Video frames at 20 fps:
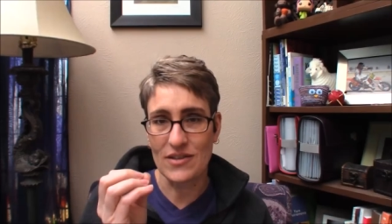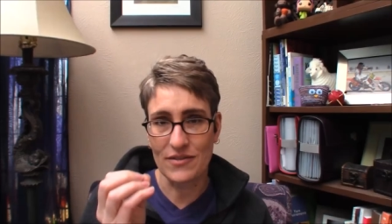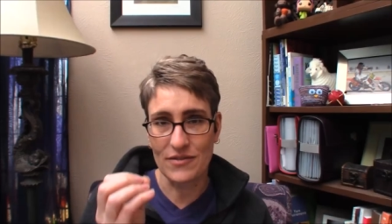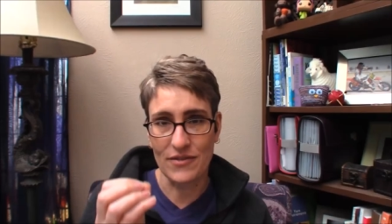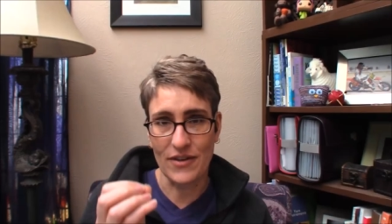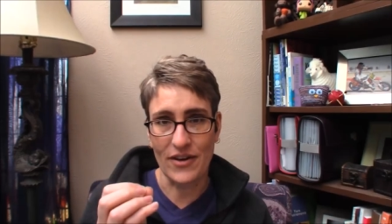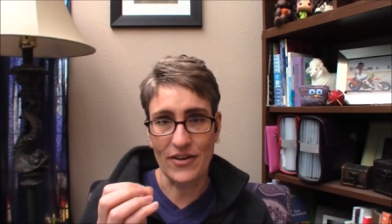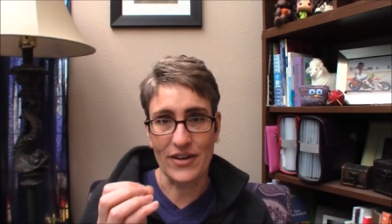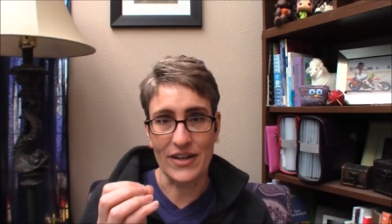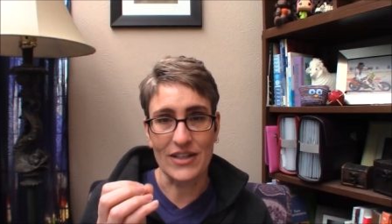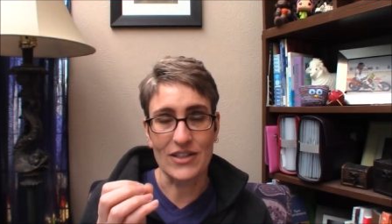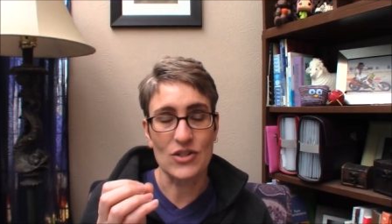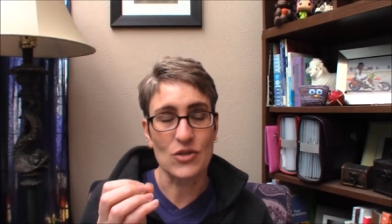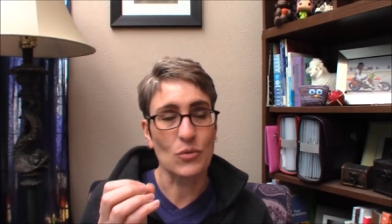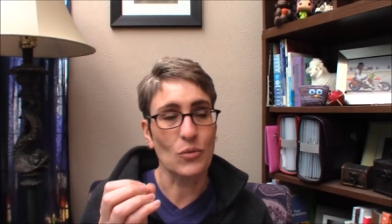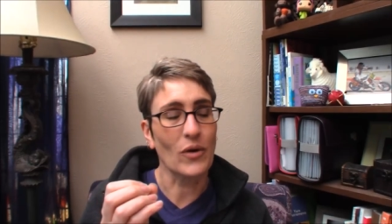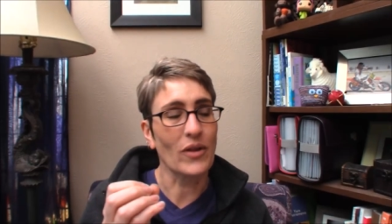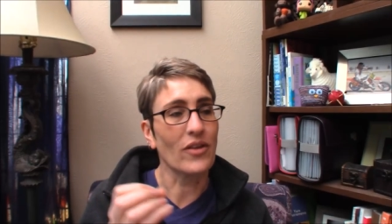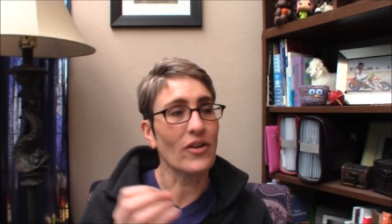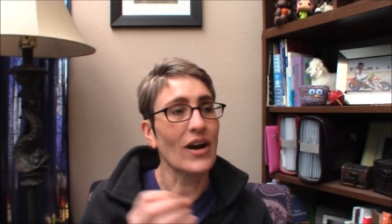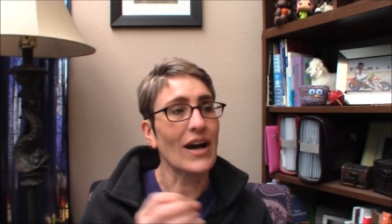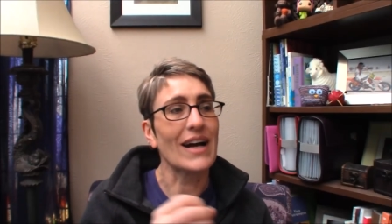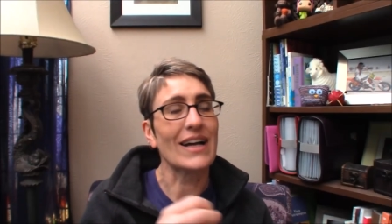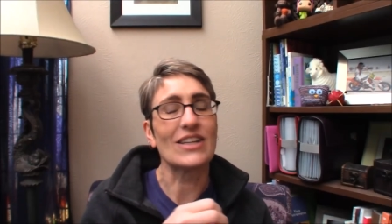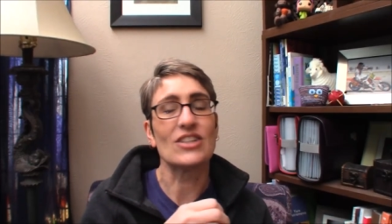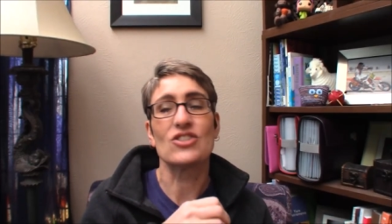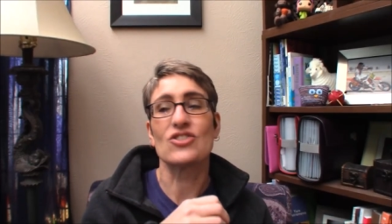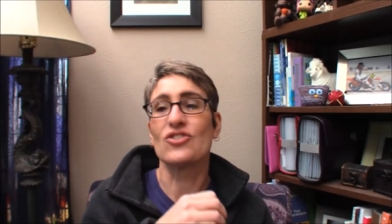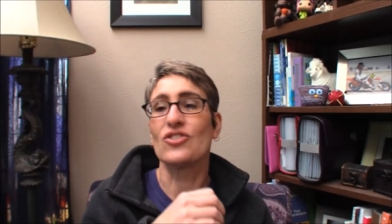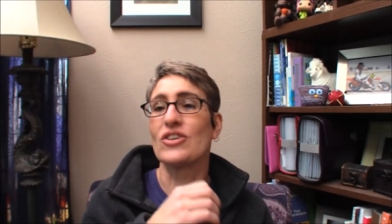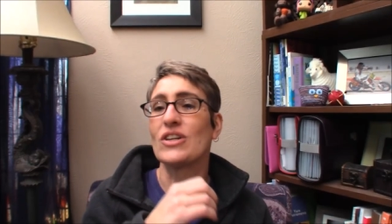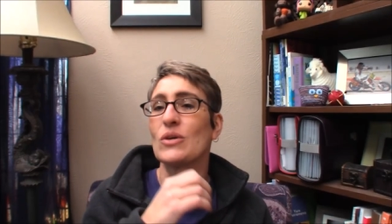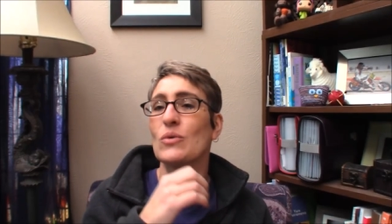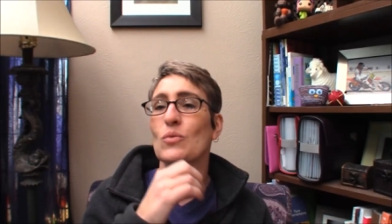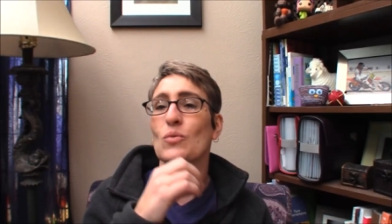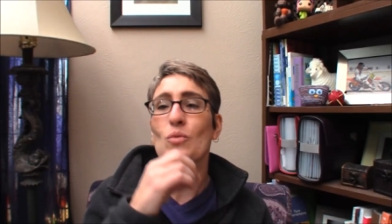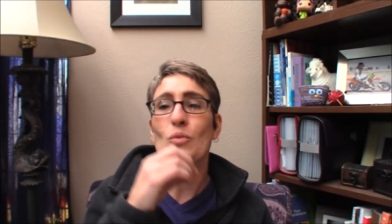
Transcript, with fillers: variance. Whether I stirred it